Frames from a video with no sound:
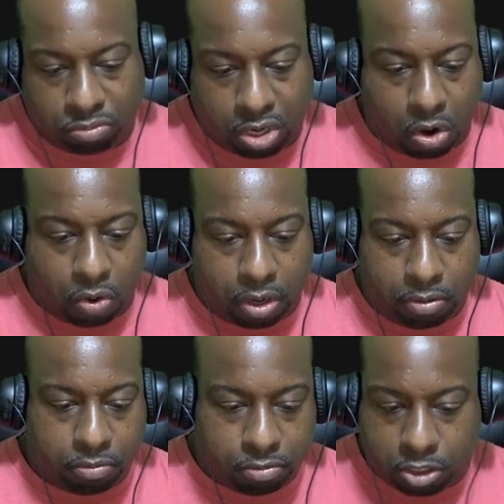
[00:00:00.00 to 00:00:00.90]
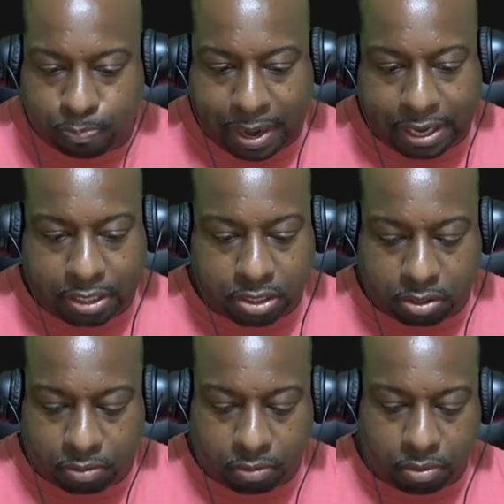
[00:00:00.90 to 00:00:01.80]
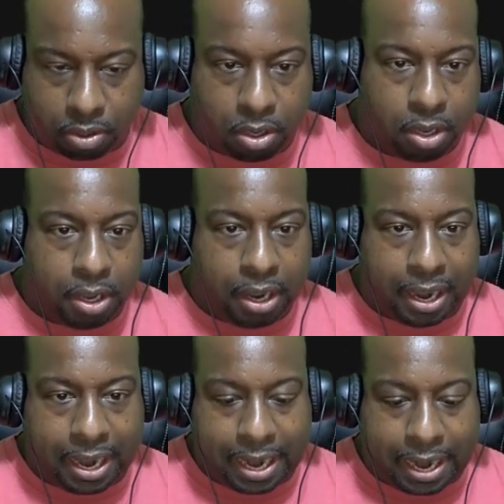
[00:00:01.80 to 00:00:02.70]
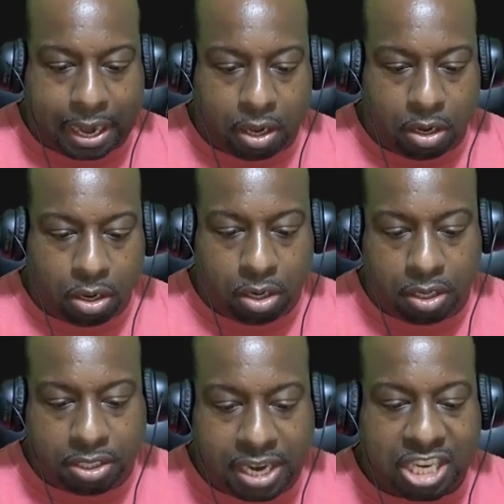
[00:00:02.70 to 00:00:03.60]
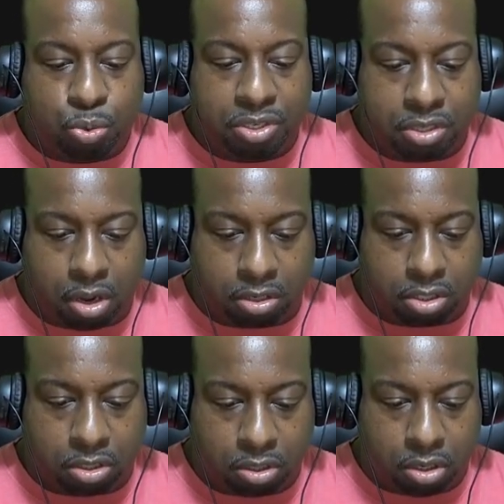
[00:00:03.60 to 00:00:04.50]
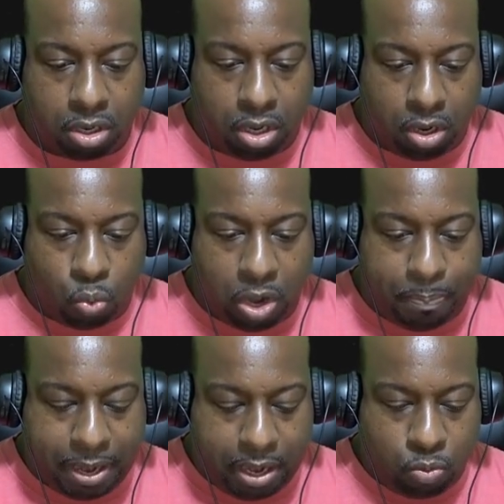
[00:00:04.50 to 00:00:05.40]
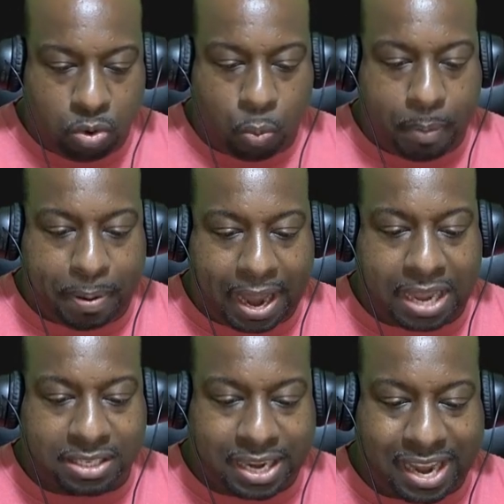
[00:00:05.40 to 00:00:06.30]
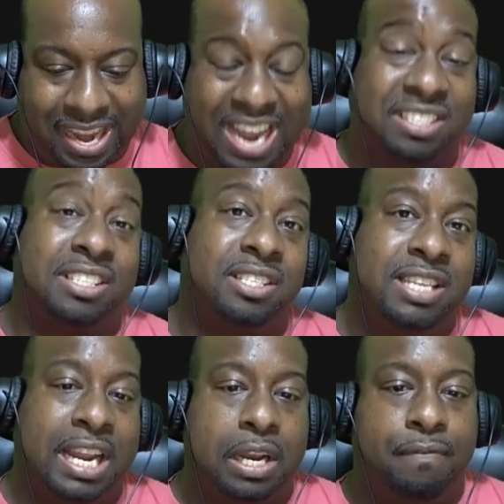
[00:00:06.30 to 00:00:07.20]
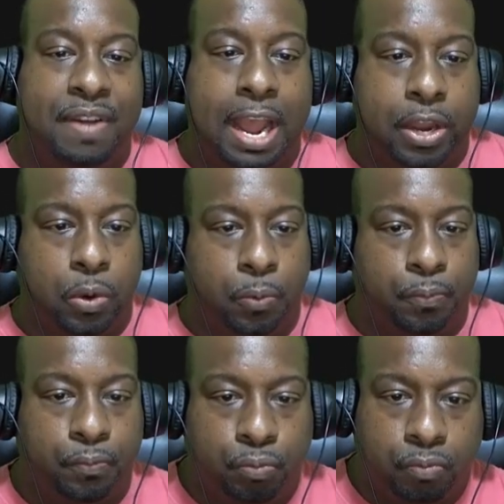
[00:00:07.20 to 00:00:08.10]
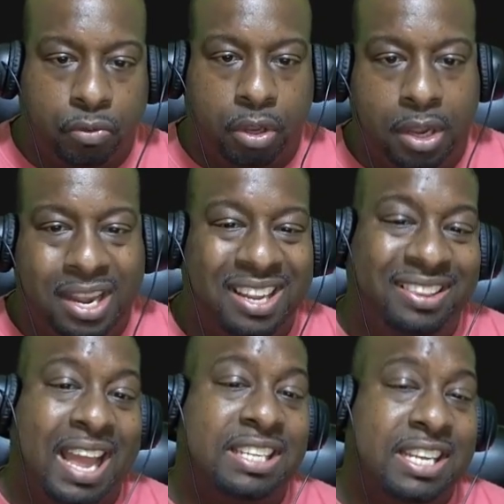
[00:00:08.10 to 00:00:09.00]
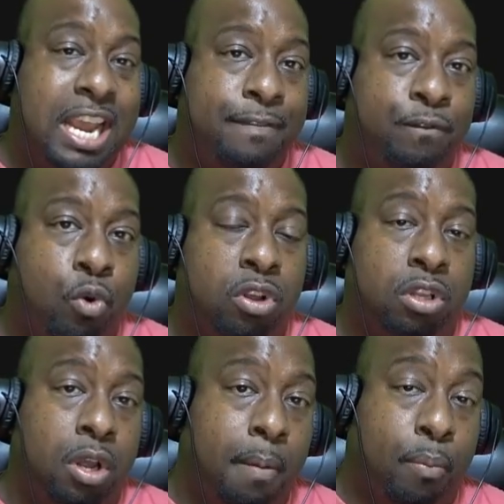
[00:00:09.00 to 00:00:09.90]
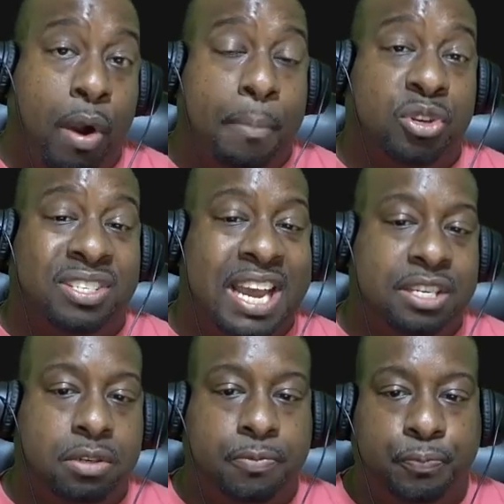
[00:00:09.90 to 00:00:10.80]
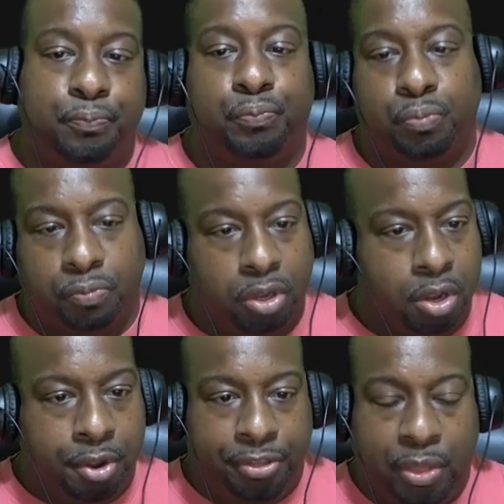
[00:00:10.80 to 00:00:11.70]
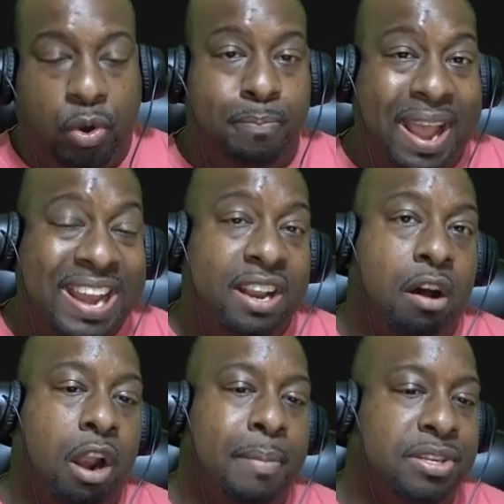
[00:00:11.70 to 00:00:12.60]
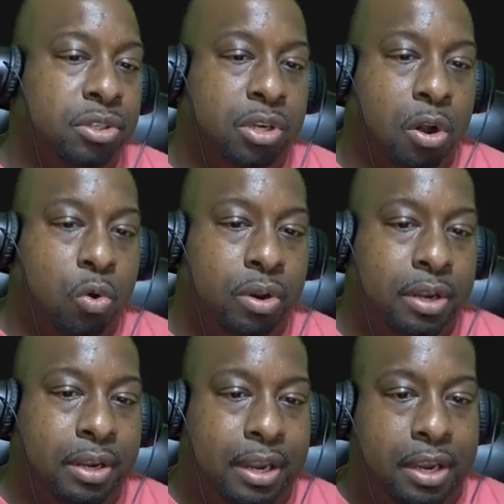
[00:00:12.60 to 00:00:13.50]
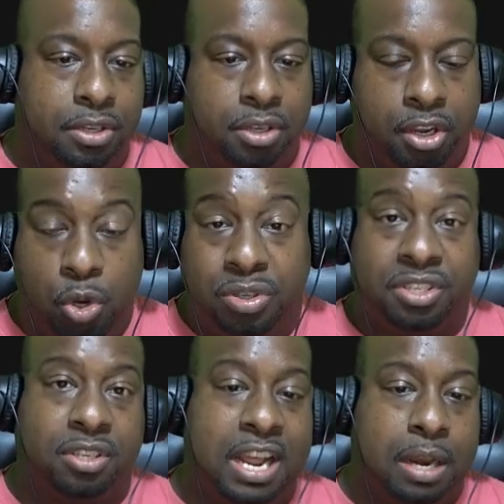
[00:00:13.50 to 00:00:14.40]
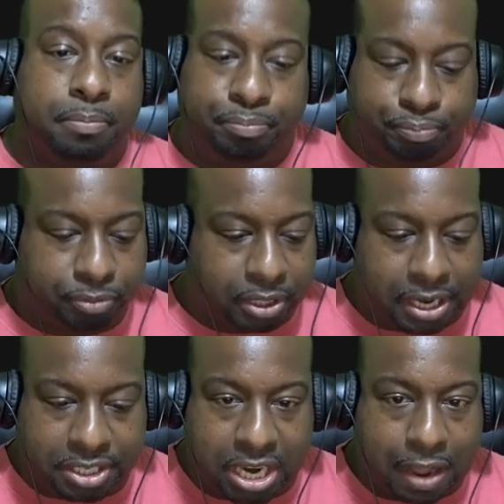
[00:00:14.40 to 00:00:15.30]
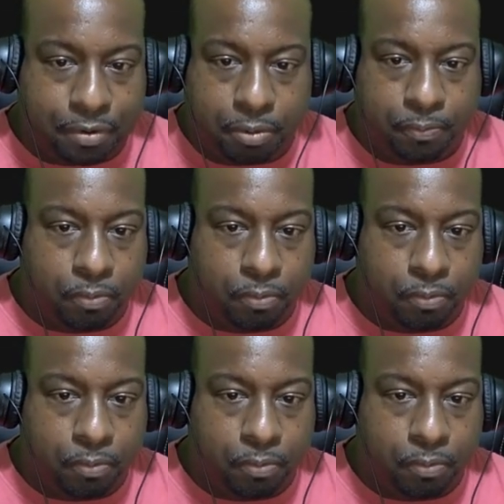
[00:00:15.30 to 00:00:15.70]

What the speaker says: colon, space, and test result will be what we pass in as the second value. That's it for parameterization. The remaining automation code is using Selenium in Java